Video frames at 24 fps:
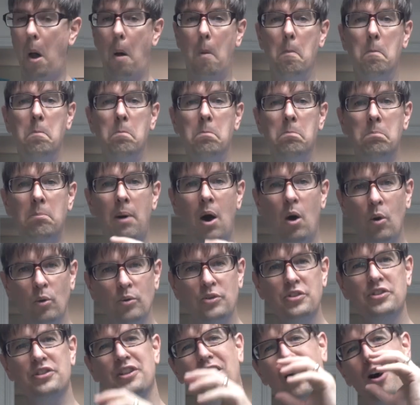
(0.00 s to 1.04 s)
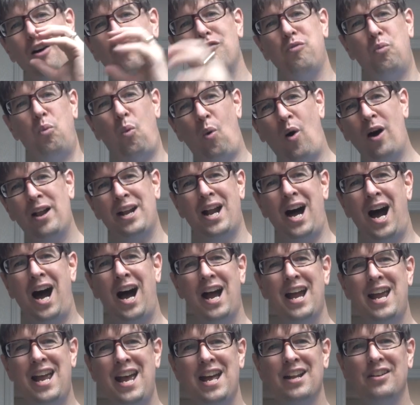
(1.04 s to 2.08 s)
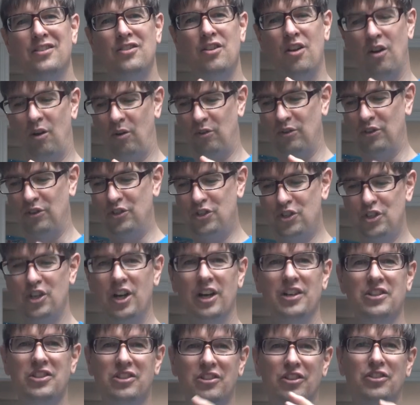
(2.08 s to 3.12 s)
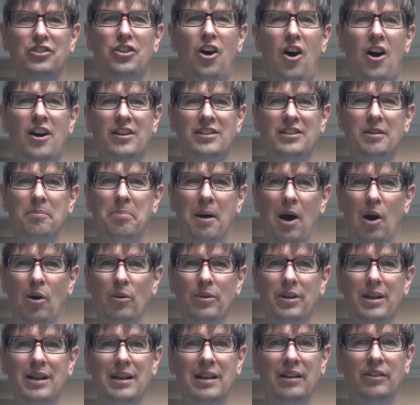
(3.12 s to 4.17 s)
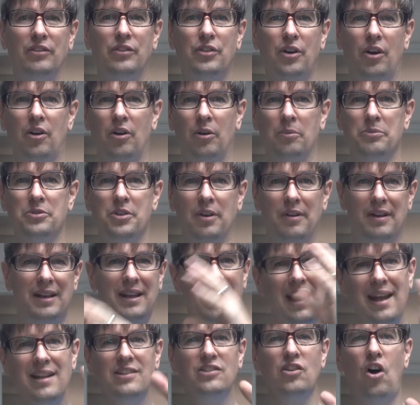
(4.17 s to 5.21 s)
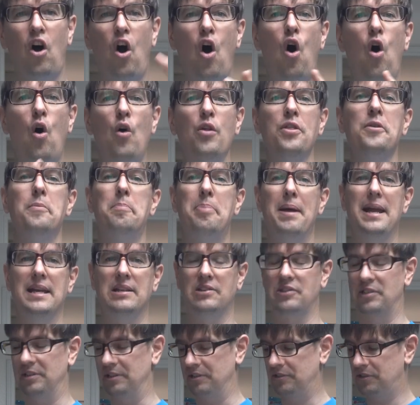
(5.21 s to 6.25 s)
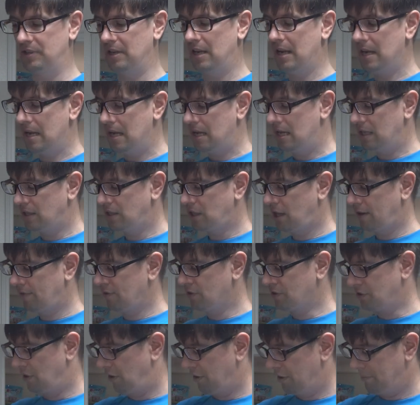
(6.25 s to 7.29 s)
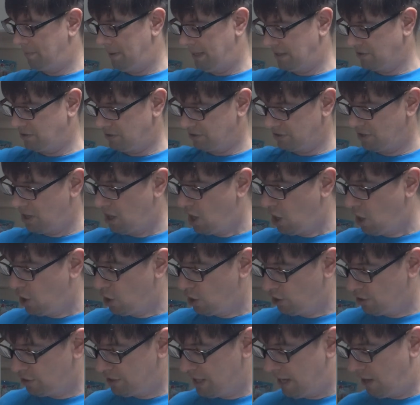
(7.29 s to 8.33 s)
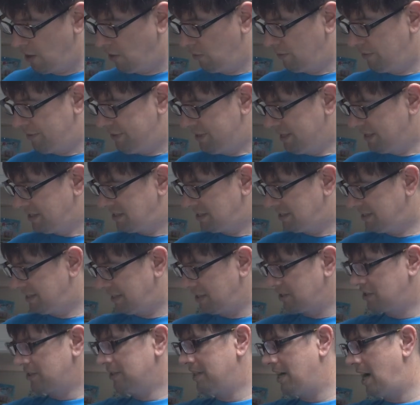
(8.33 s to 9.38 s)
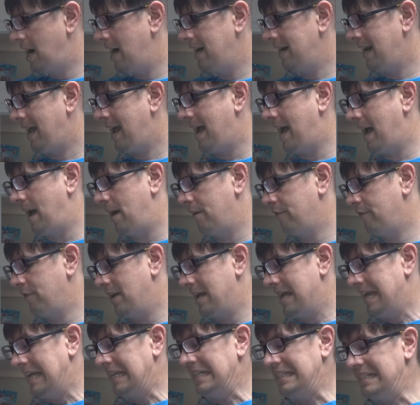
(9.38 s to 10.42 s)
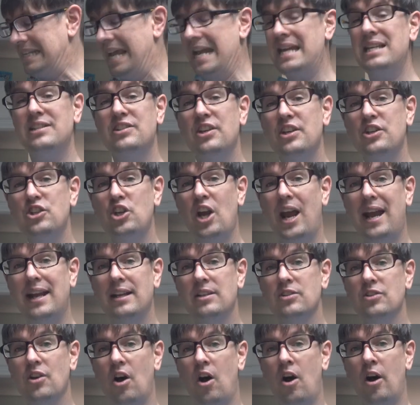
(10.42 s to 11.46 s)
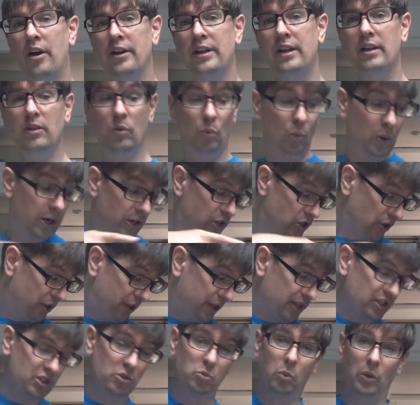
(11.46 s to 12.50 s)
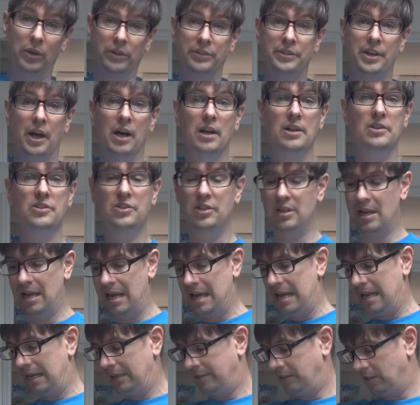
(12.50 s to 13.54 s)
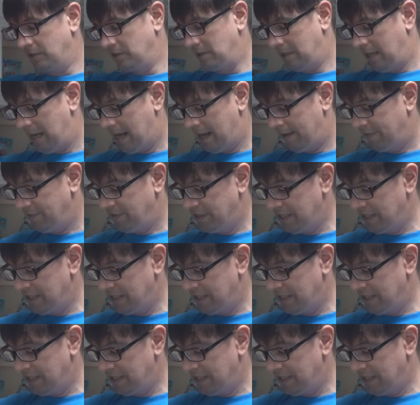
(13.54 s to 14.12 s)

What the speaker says: most of what I had just talked about in terms of, it hits all the bases. It covers all the bases. Now, this does not have daisy chains on it, which this one does. It doesn't have